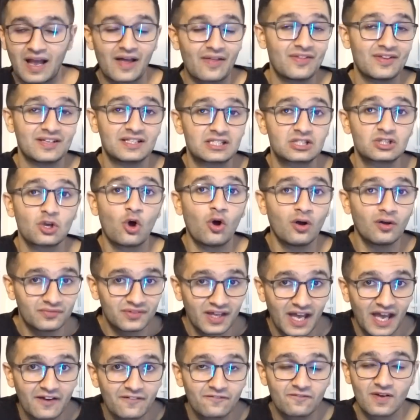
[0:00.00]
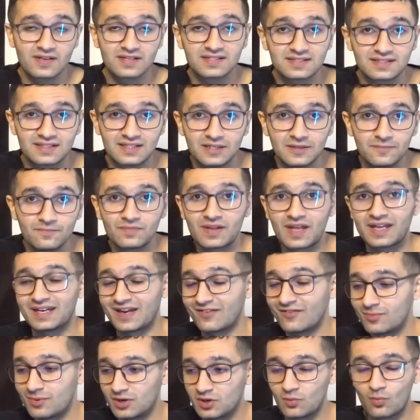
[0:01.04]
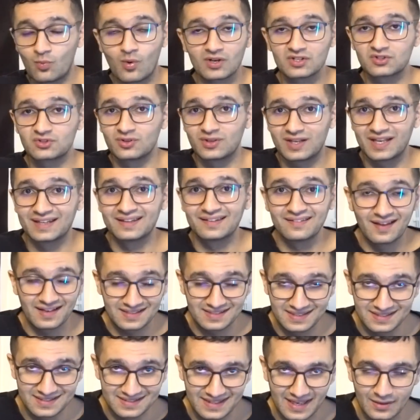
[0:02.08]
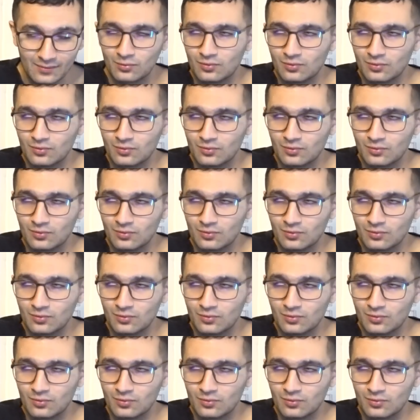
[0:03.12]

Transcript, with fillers: and they solved FSD and everybody wants to get licensed that.